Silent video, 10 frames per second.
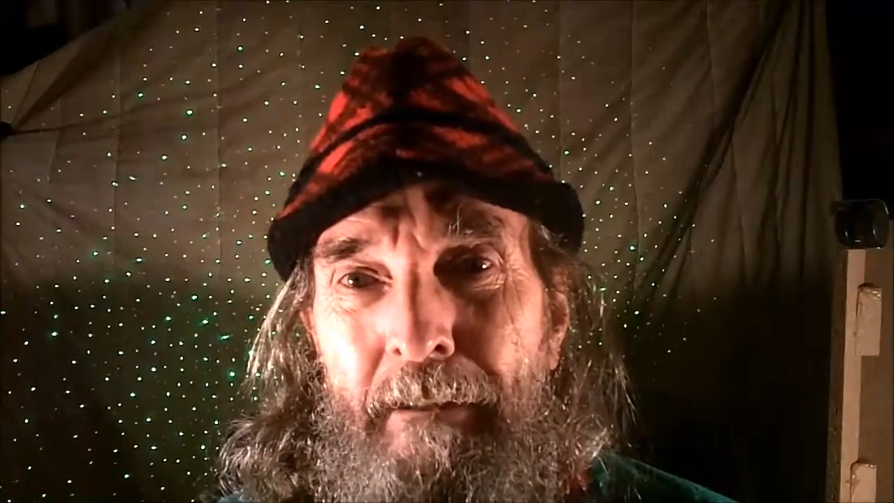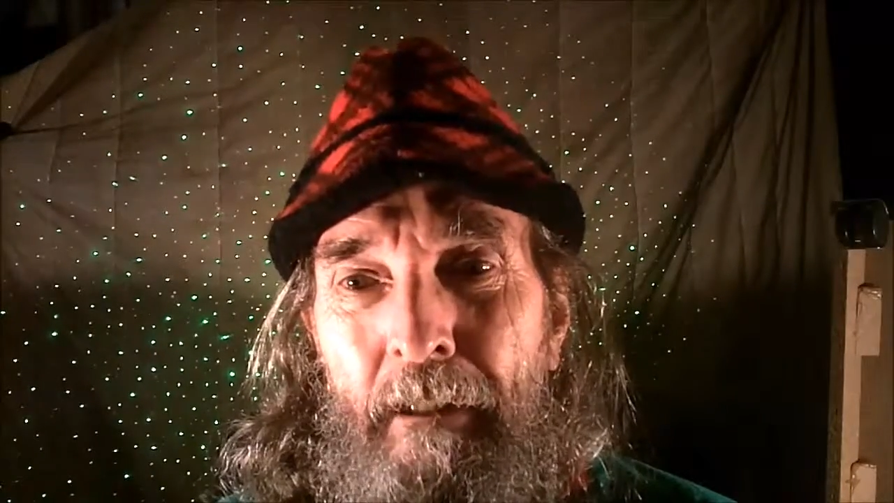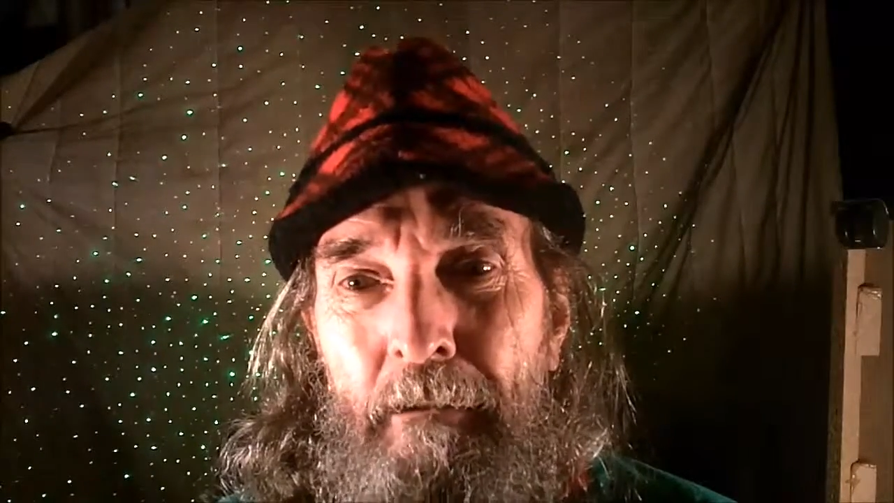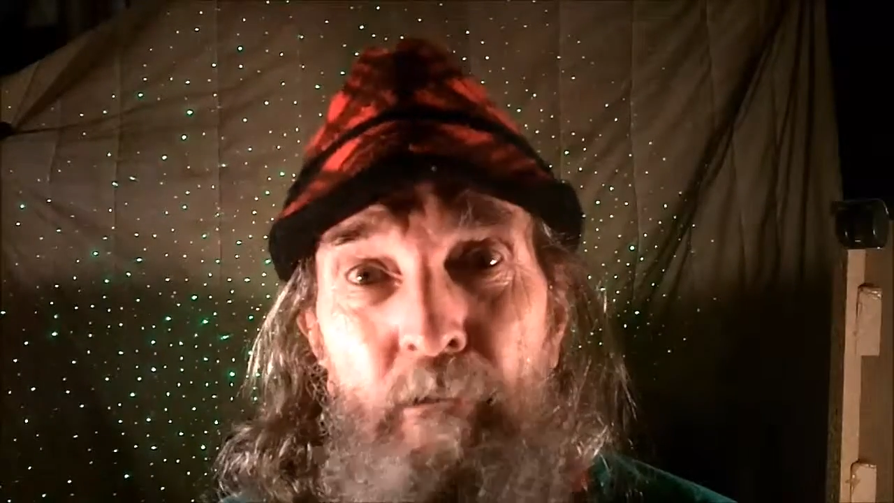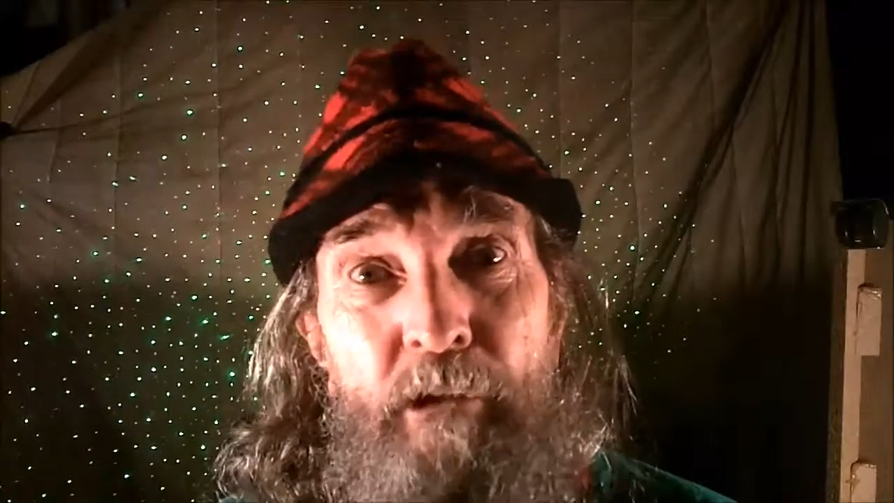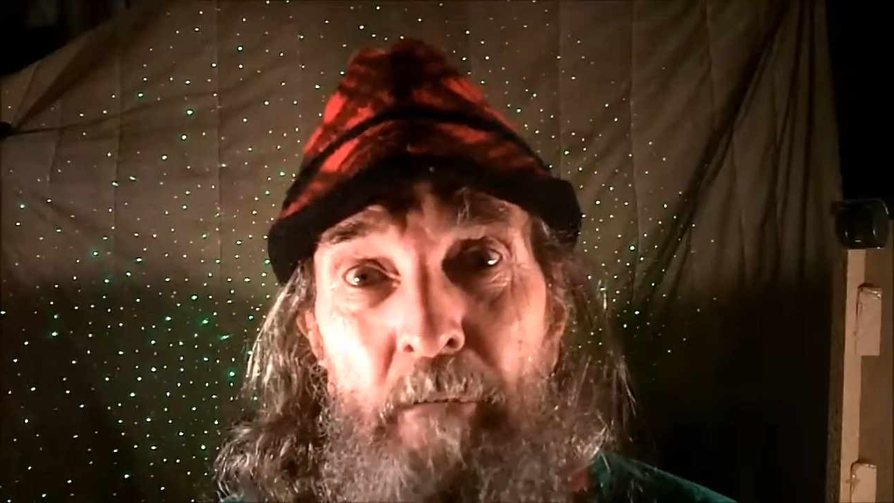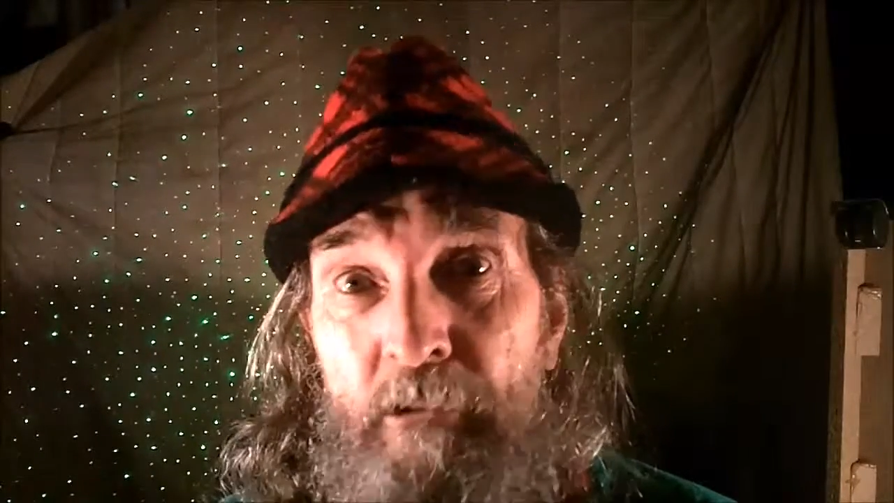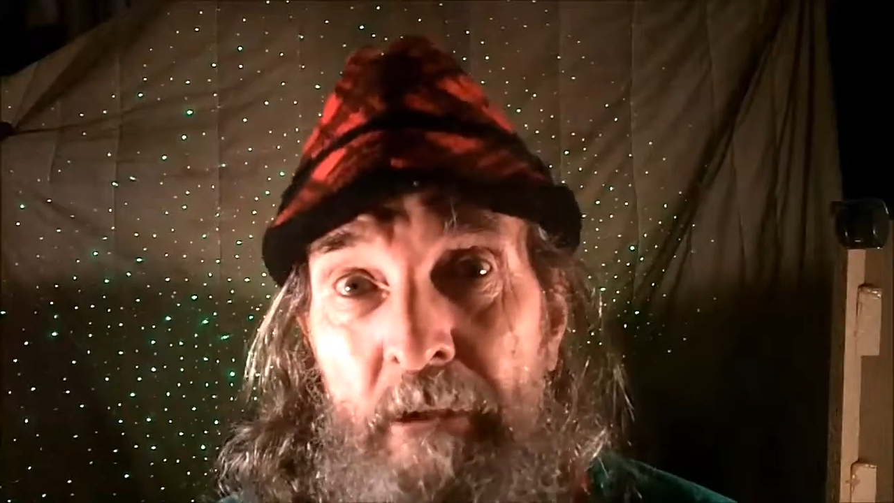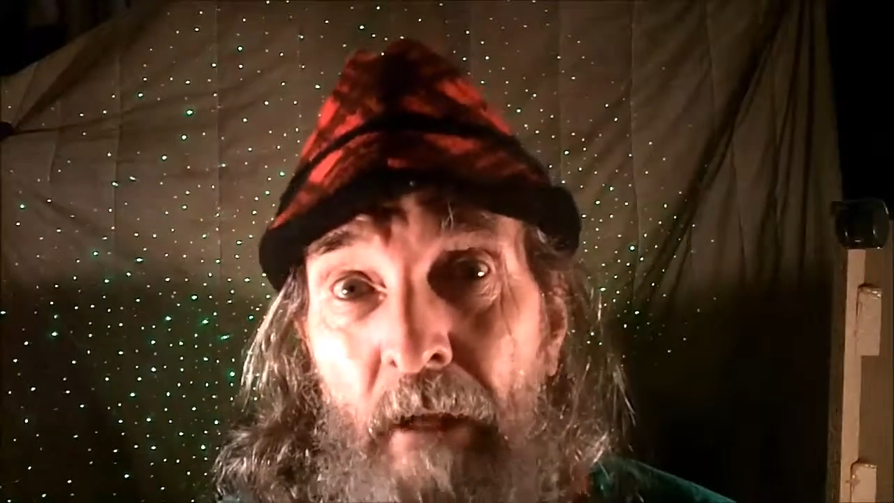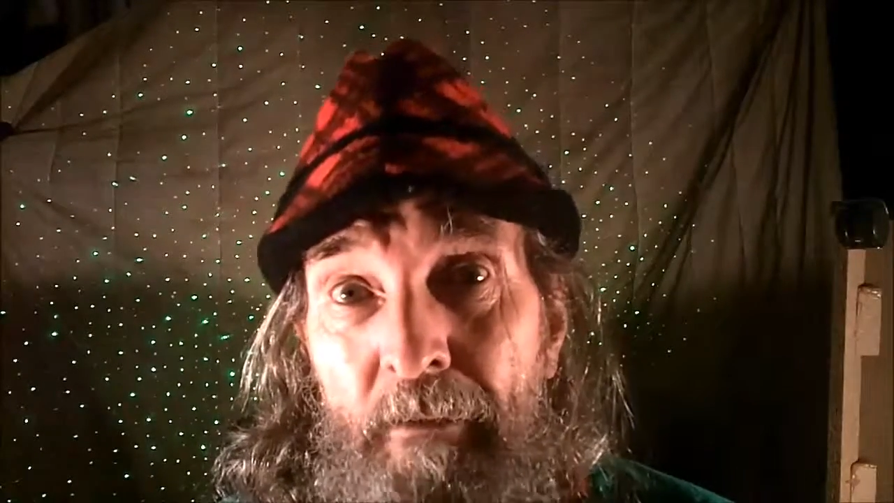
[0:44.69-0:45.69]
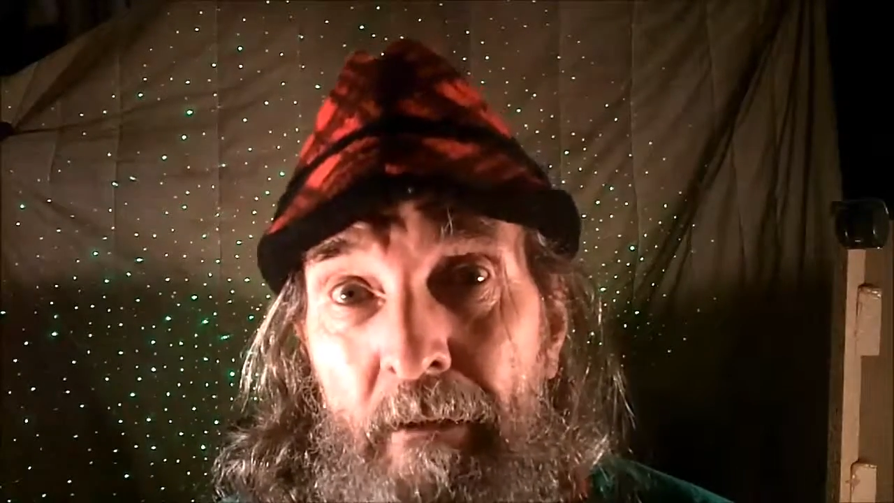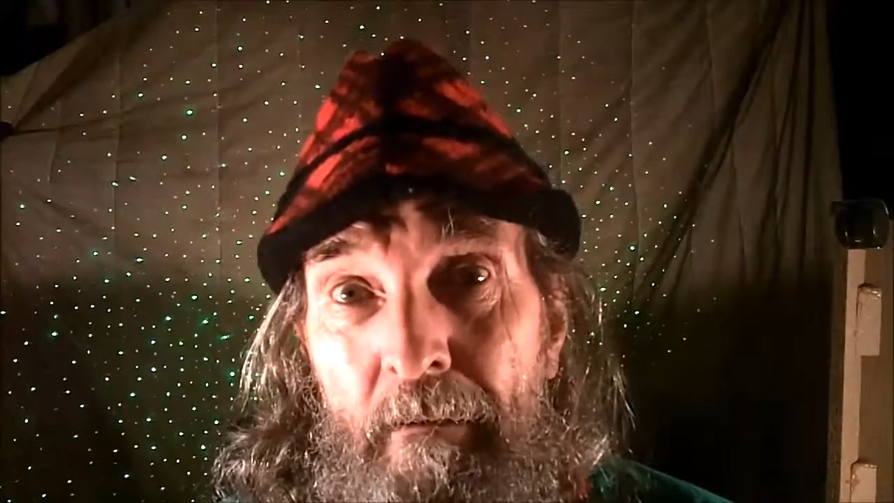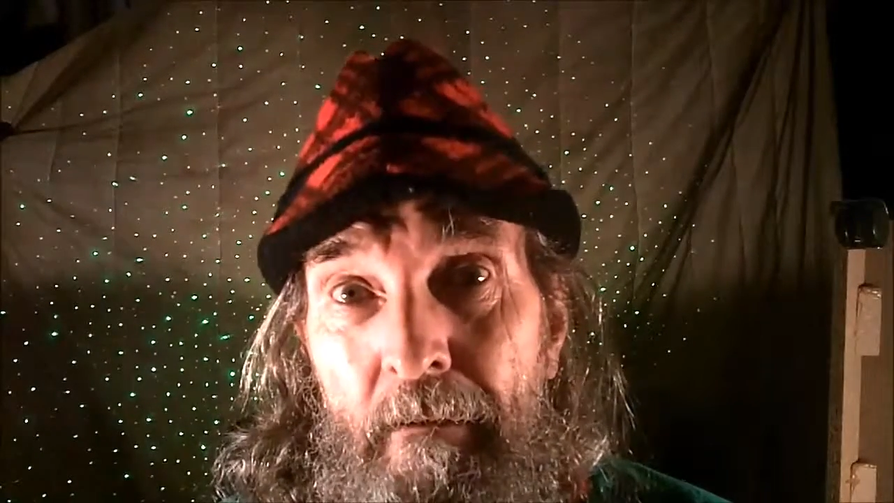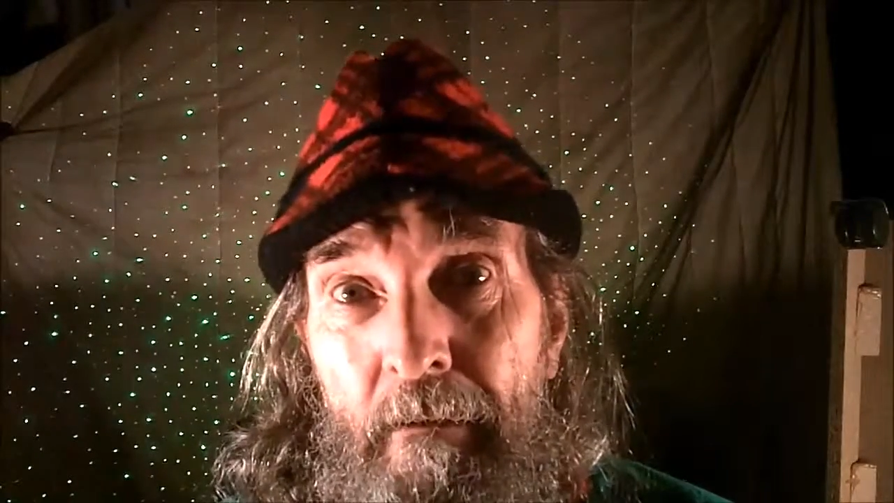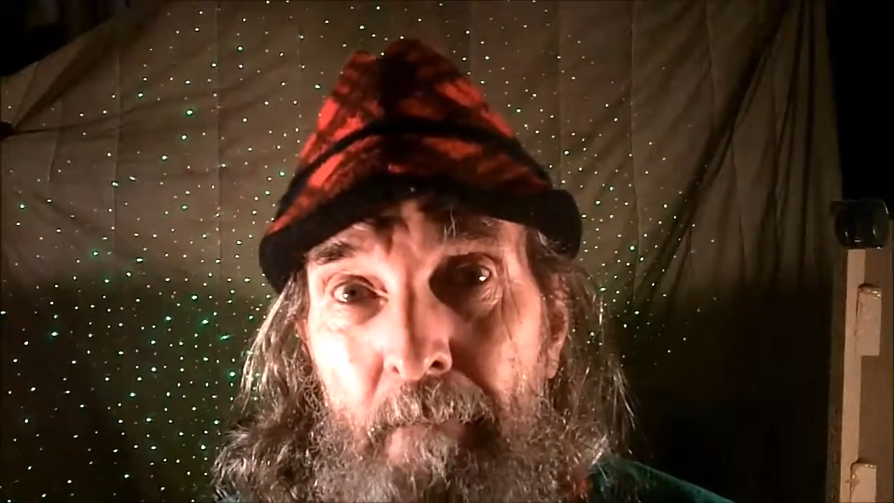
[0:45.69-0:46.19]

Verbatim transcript: and uh, usually it was nothing.